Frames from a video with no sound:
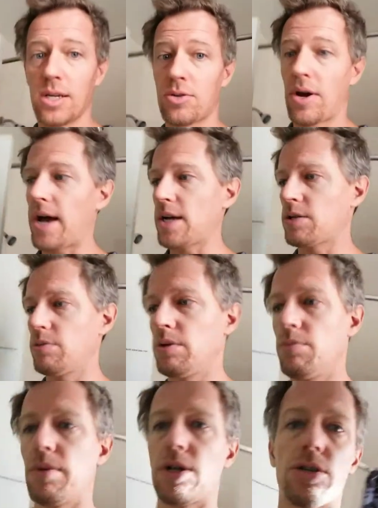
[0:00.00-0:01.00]
trash. We'll
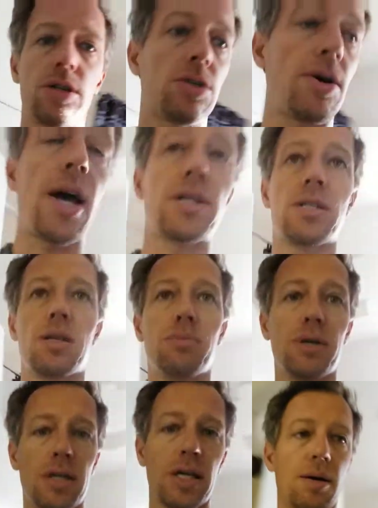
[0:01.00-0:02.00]
make sure this trash is
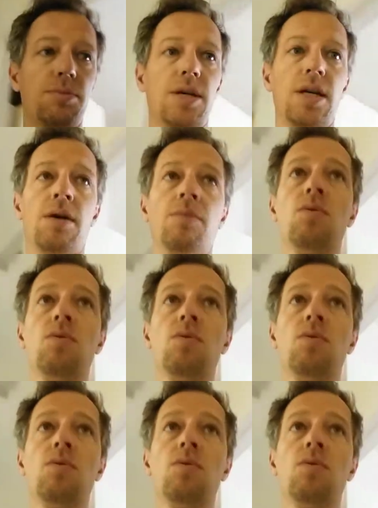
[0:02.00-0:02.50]
completely empty.